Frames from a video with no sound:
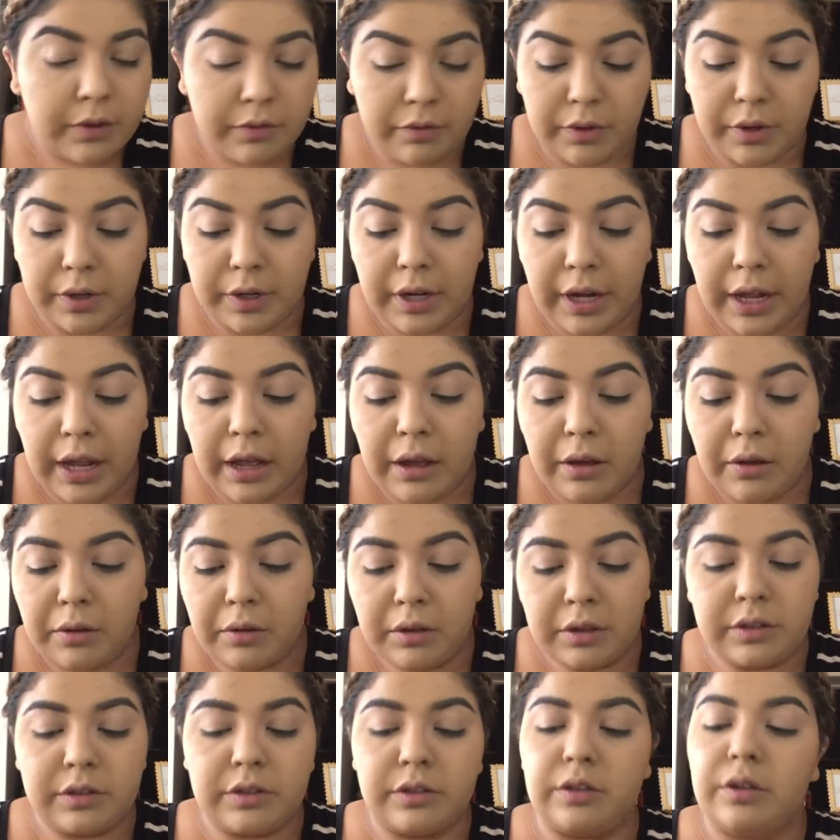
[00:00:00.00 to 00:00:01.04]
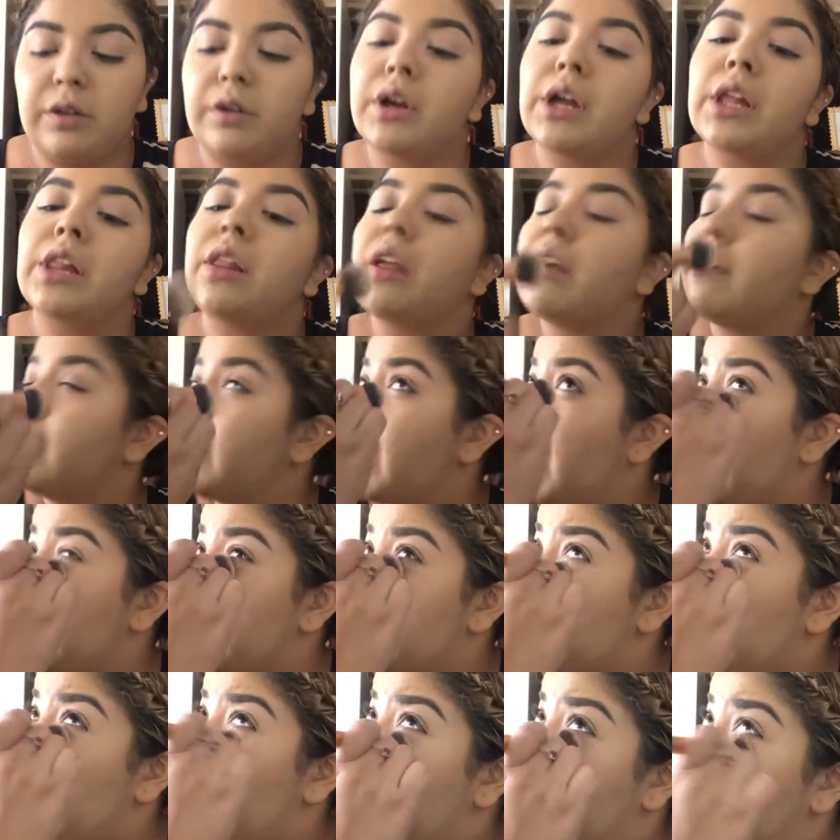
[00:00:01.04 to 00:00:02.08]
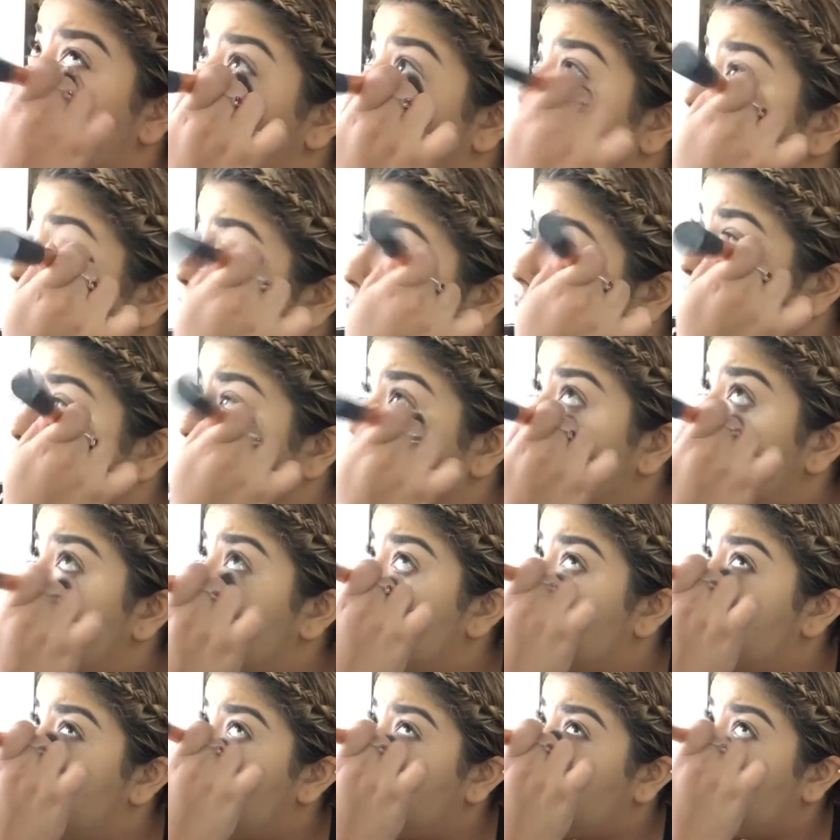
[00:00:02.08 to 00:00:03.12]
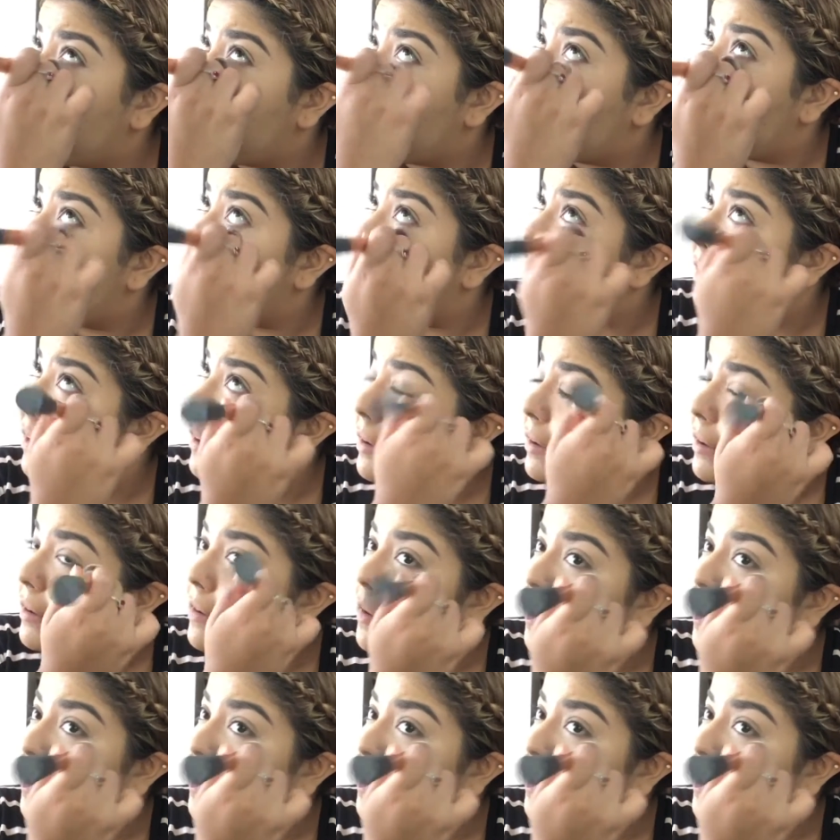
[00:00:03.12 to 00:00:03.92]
for now, because you know I love that yellow underneath my eye.